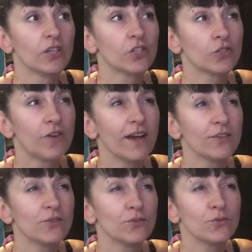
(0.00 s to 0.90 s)
try
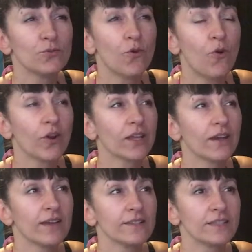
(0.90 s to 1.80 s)
to
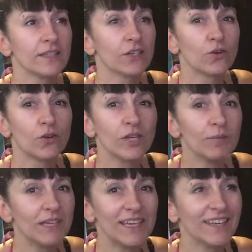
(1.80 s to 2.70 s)
organize it, in the
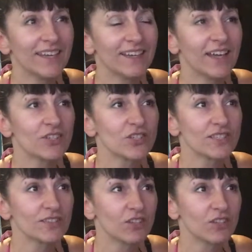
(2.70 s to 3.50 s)
beginning, like just,